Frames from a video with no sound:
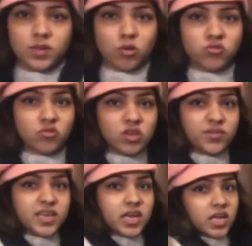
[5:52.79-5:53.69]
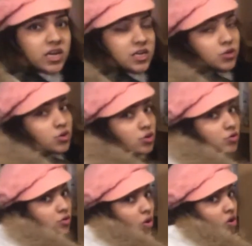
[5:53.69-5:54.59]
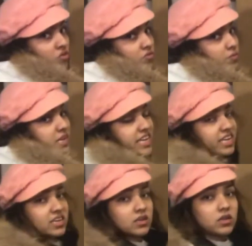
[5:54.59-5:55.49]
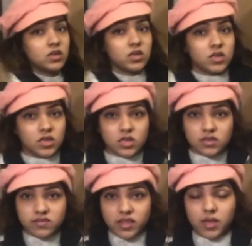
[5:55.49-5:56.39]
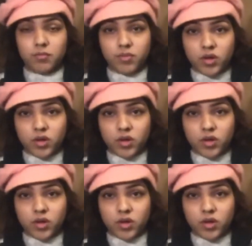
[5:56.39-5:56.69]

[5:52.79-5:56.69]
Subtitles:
but also giving an illusion of being slim,